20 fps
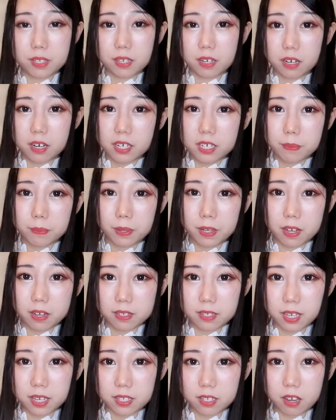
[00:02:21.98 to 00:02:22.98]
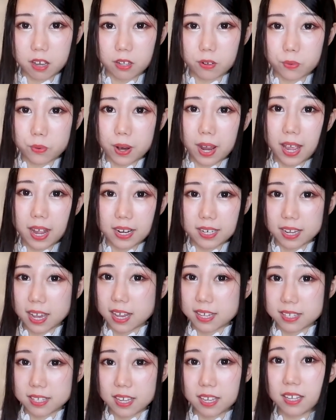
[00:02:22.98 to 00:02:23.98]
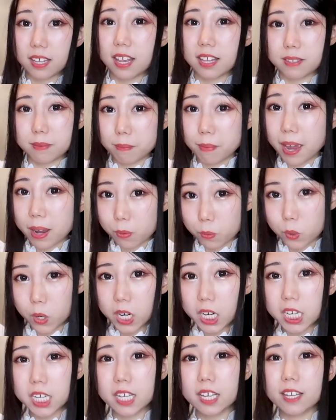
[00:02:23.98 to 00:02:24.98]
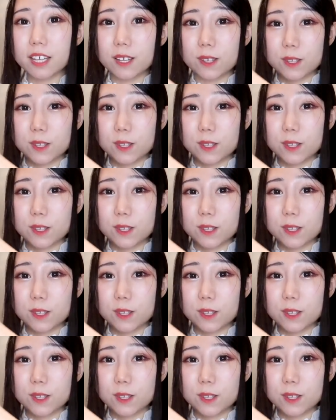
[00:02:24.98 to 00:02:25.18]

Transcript: skirt because it's got red. I think it might work.